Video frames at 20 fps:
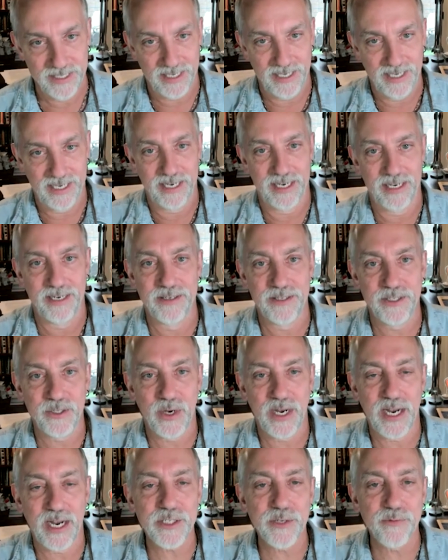And
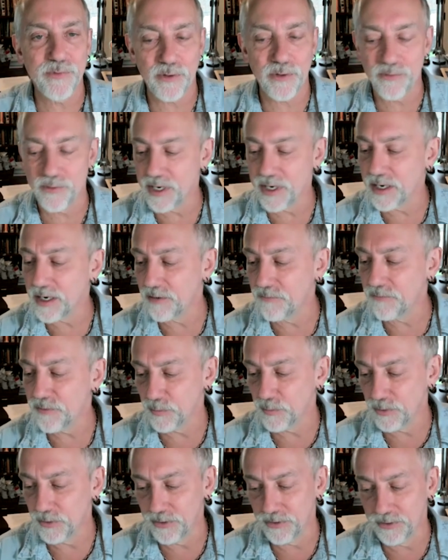so I actually felt very
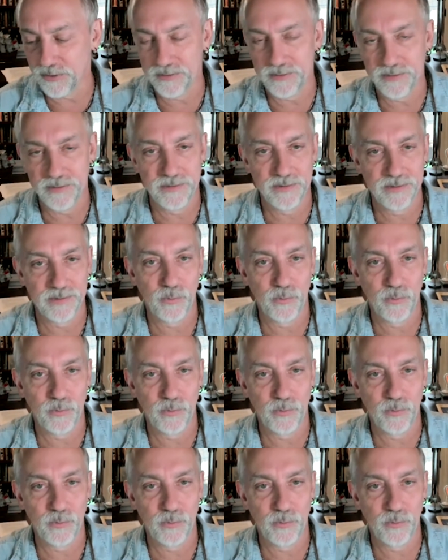comfortable